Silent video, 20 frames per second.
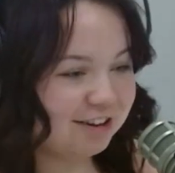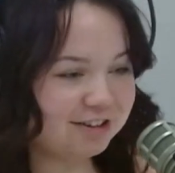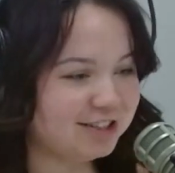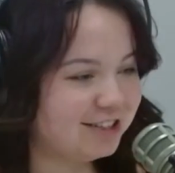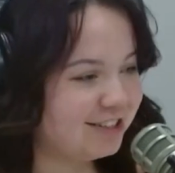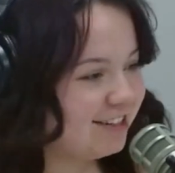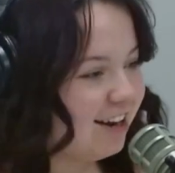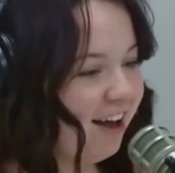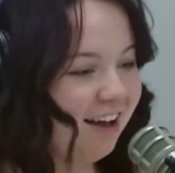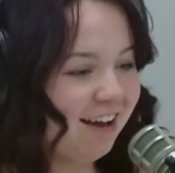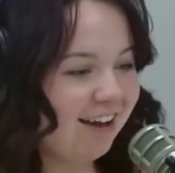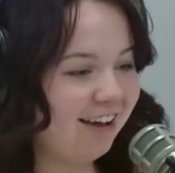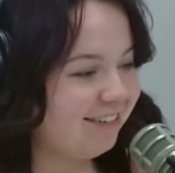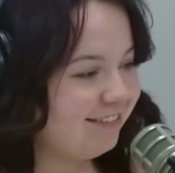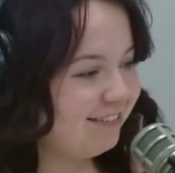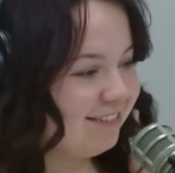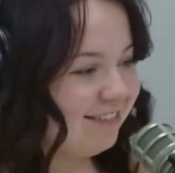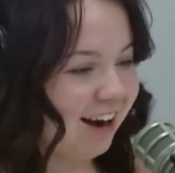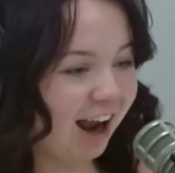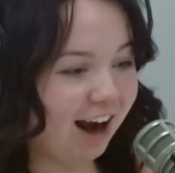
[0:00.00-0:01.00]
she's not.
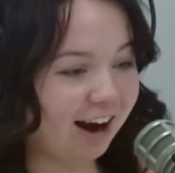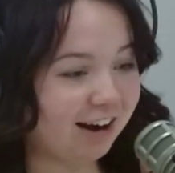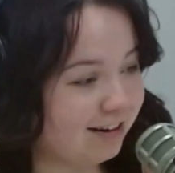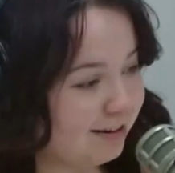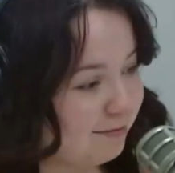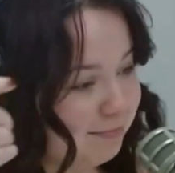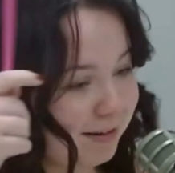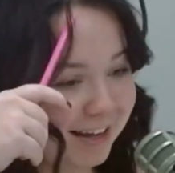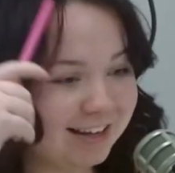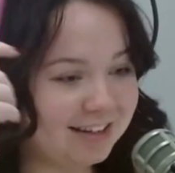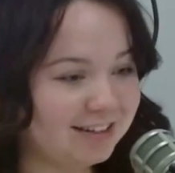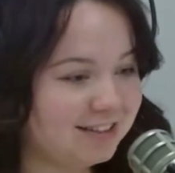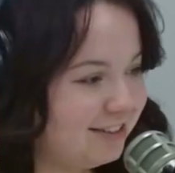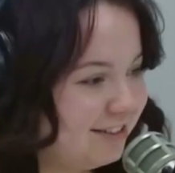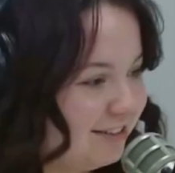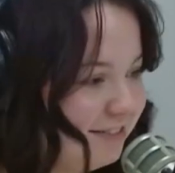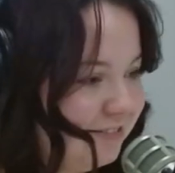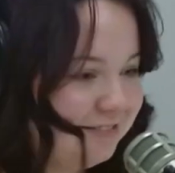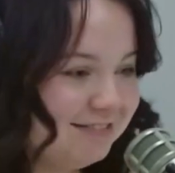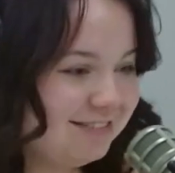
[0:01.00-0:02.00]
I already planned
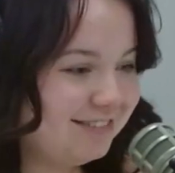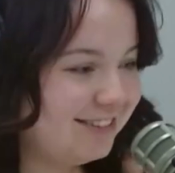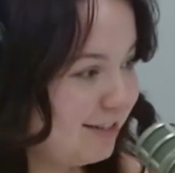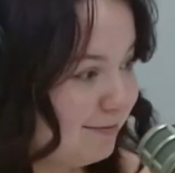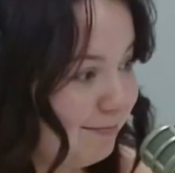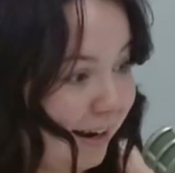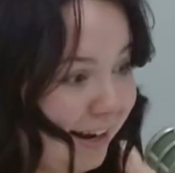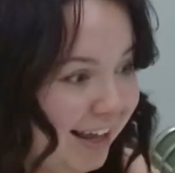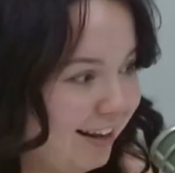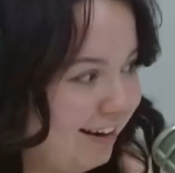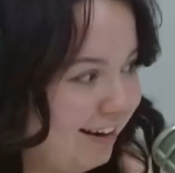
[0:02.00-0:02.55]
to. It's in my head